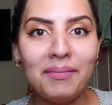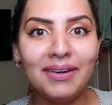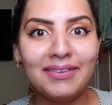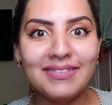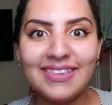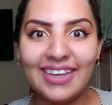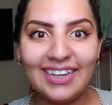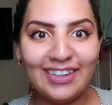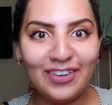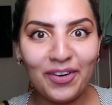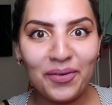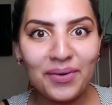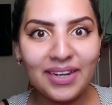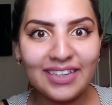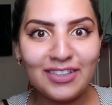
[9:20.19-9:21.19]
And I was like,
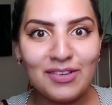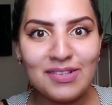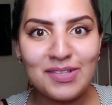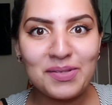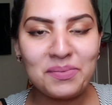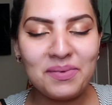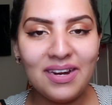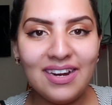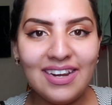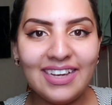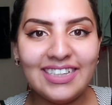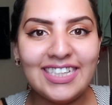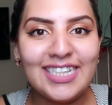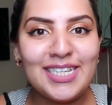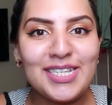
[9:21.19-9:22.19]
no, like, you swear,
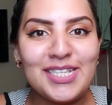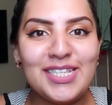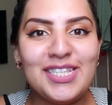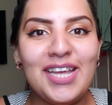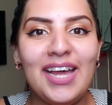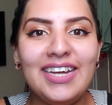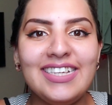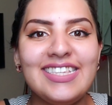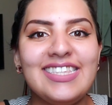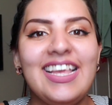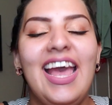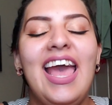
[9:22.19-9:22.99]
like, she just saw us